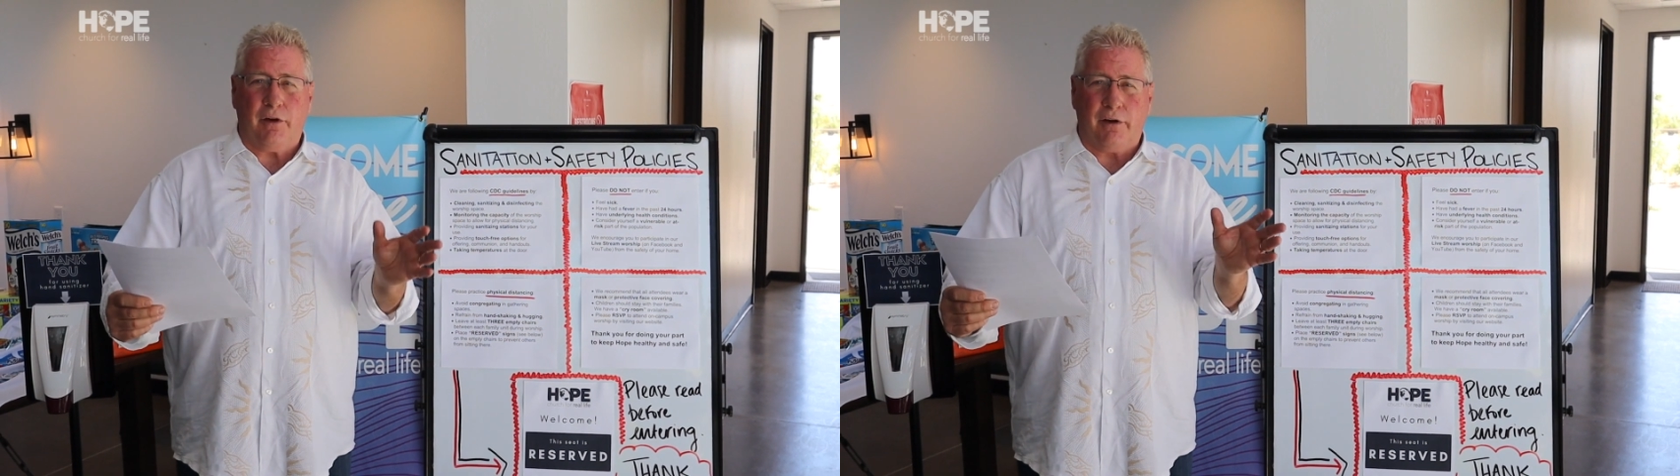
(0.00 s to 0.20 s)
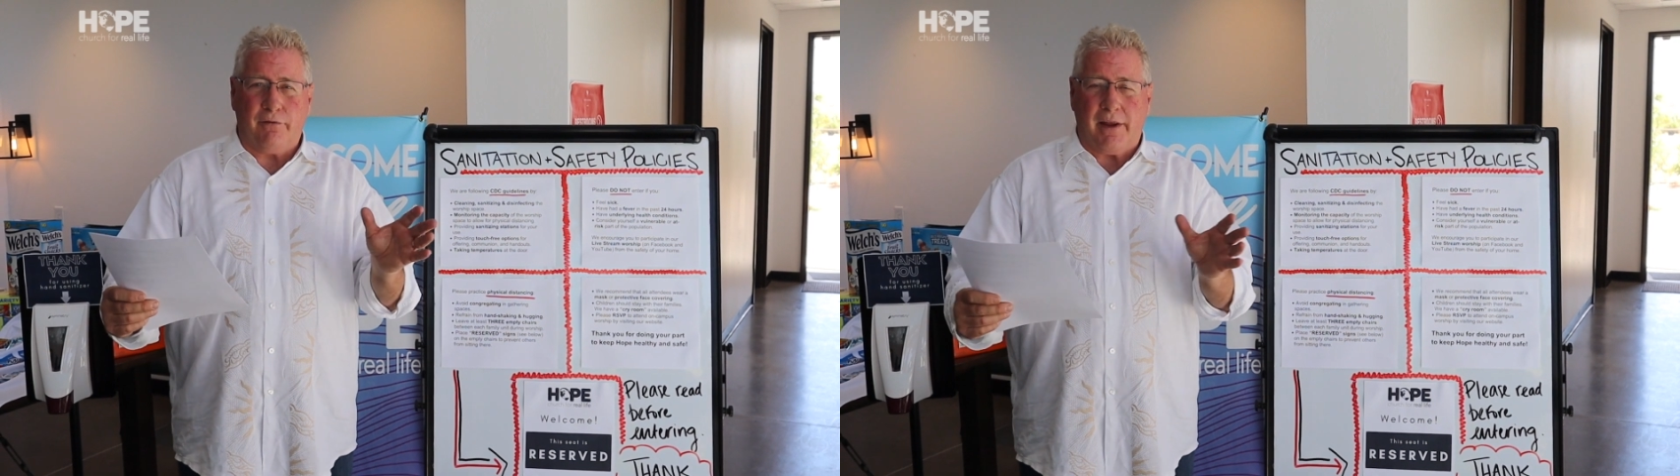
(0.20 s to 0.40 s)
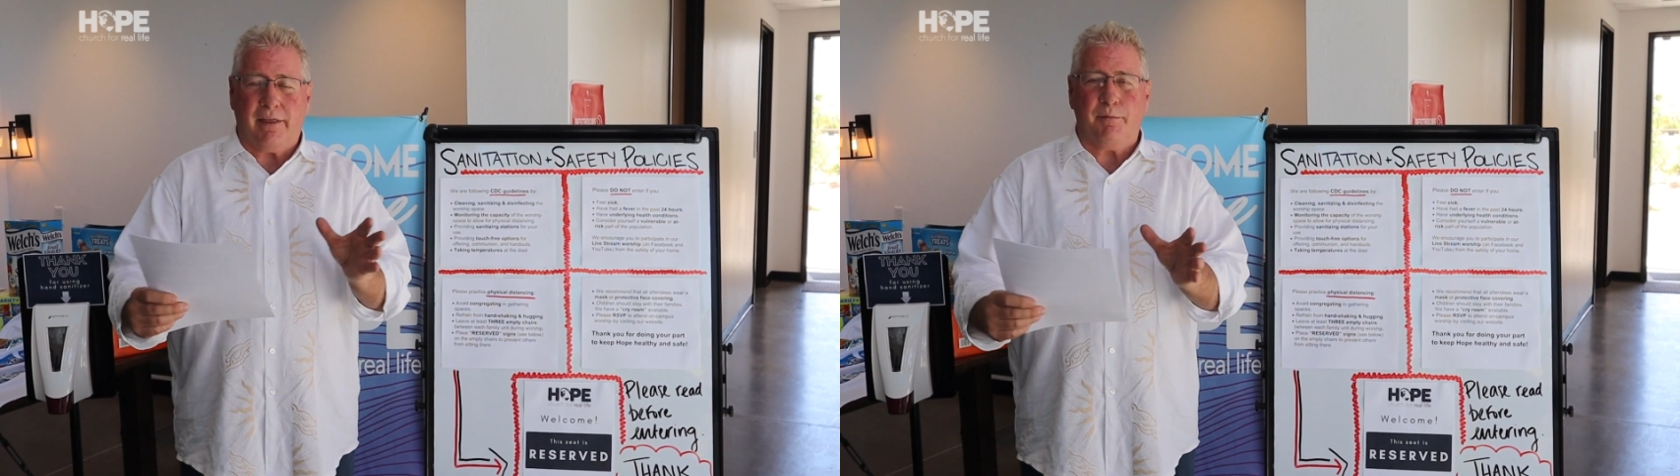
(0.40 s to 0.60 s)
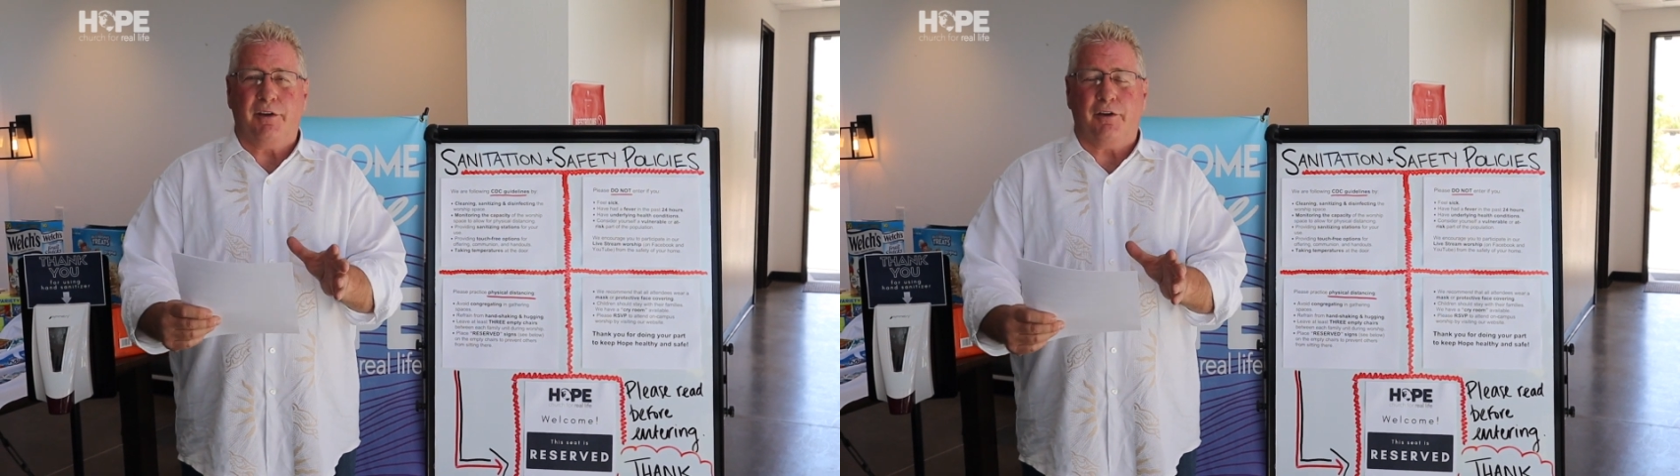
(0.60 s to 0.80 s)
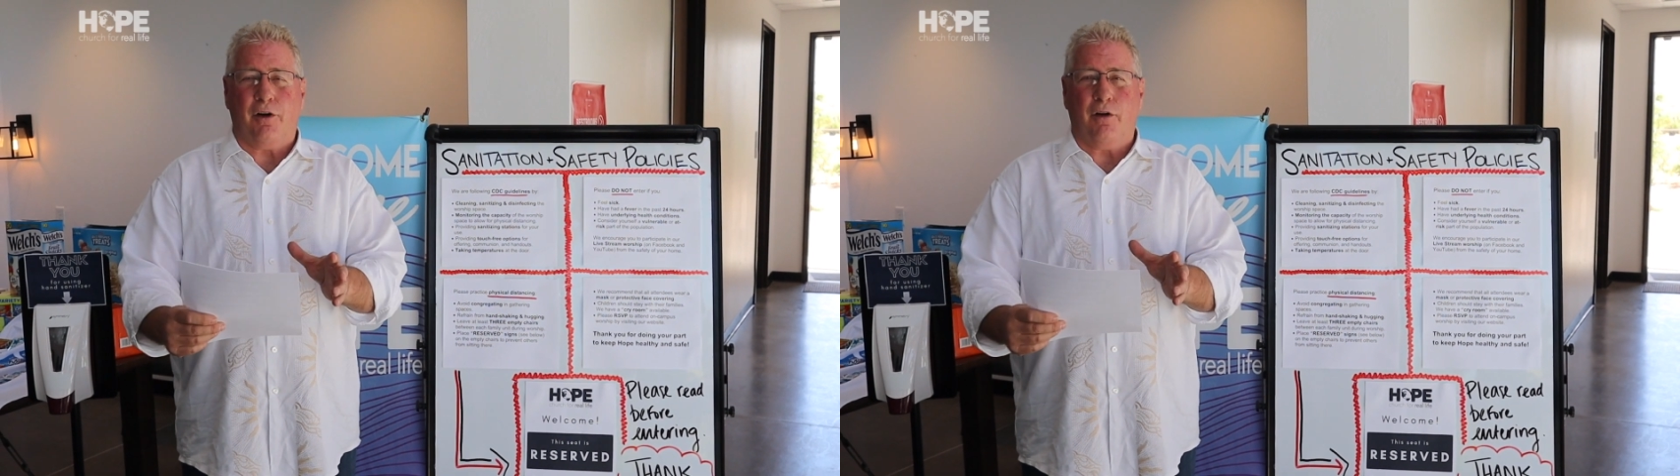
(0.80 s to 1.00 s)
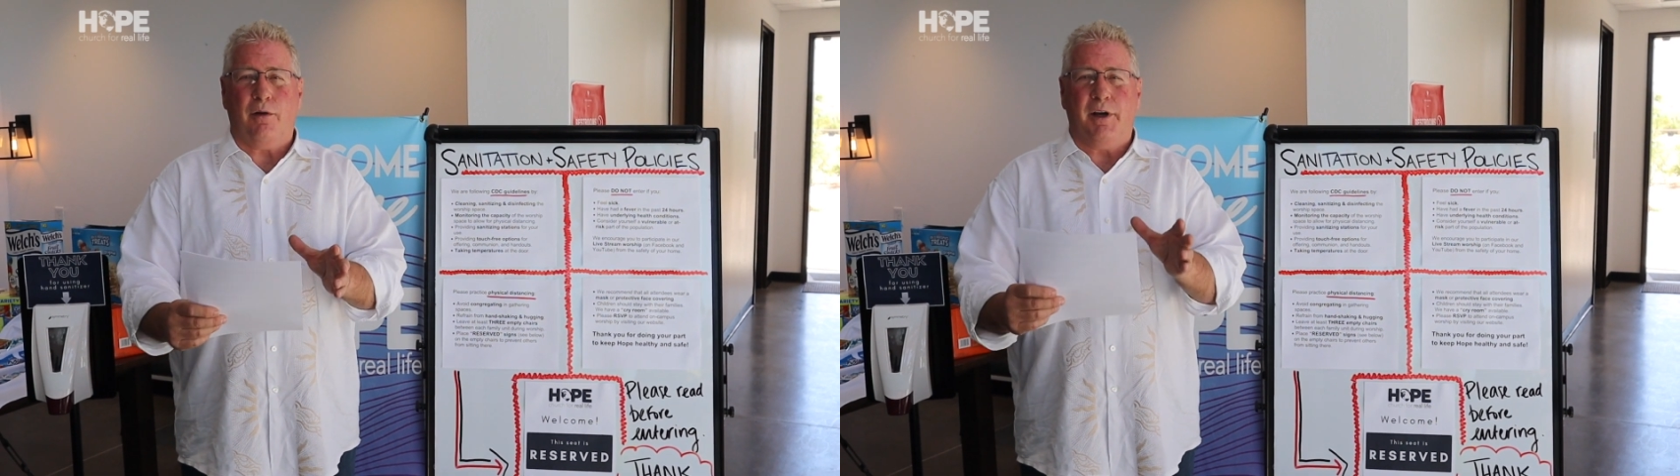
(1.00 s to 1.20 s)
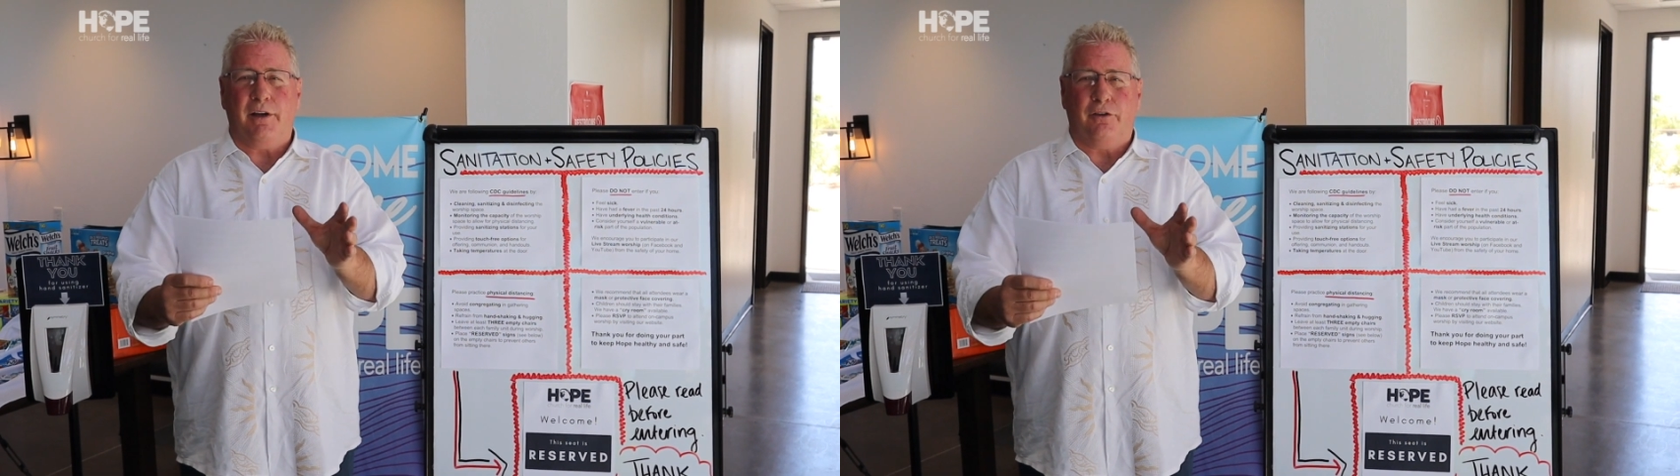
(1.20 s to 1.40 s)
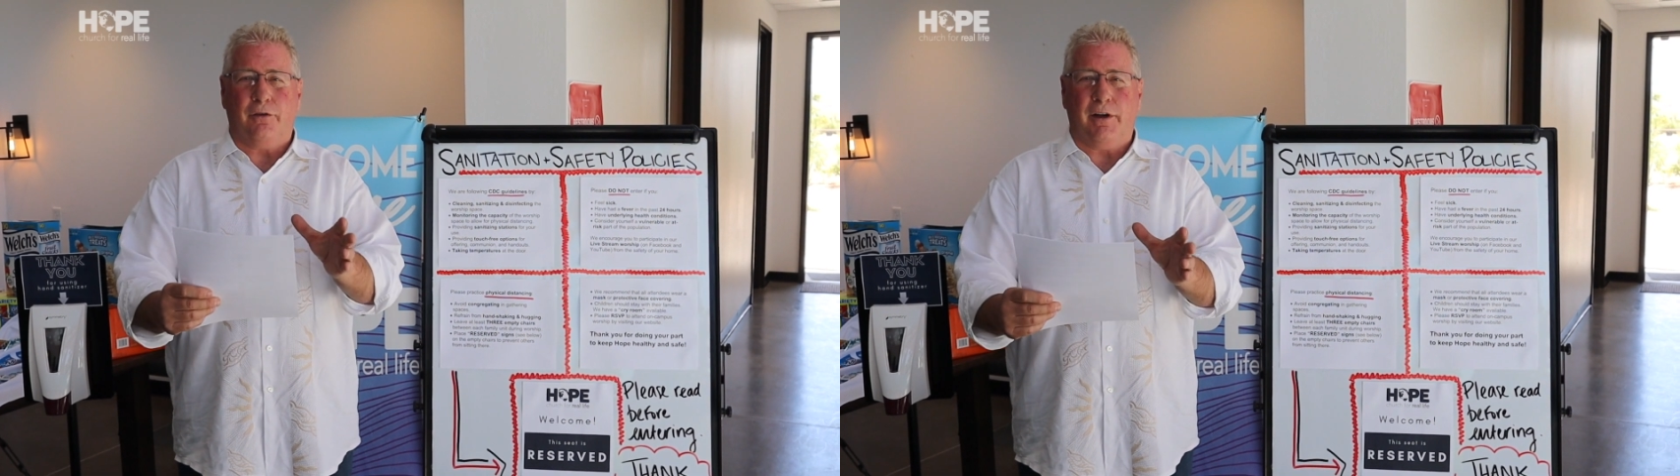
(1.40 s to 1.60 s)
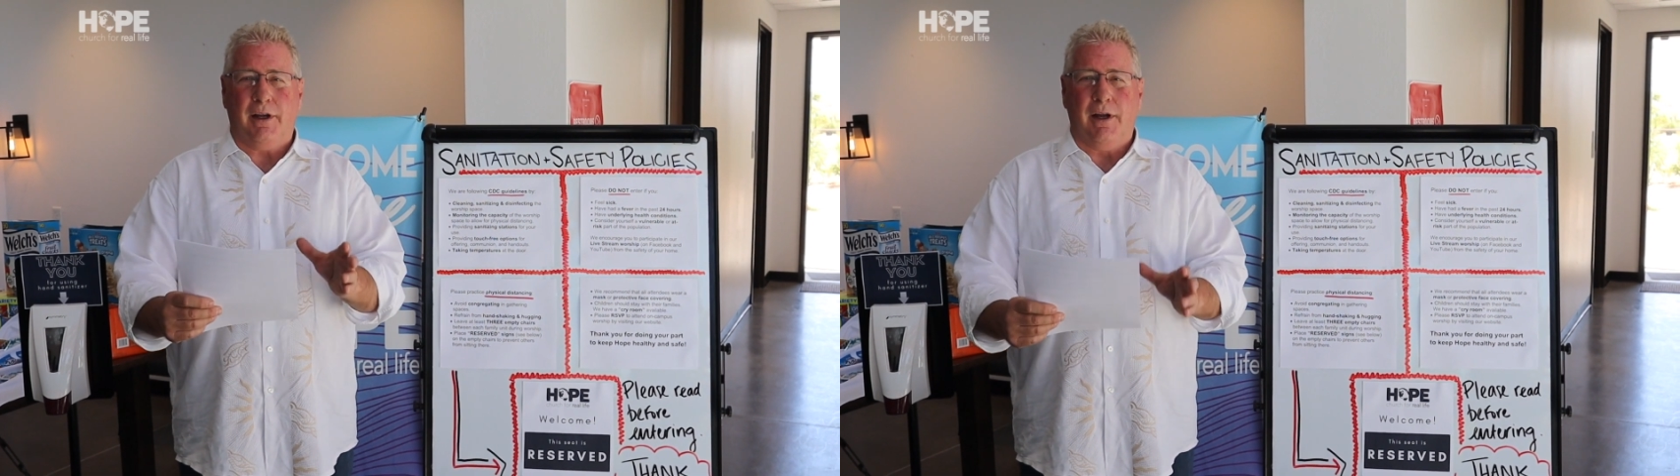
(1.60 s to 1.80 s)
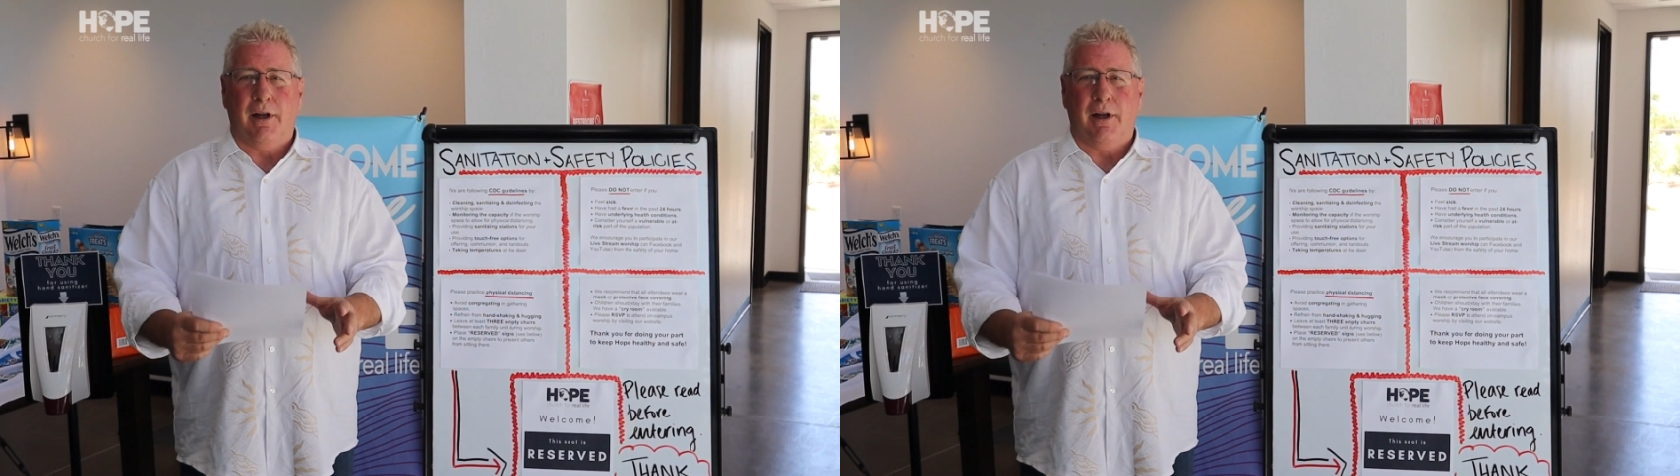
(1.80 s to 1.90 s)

You can invite them into your home and enjoy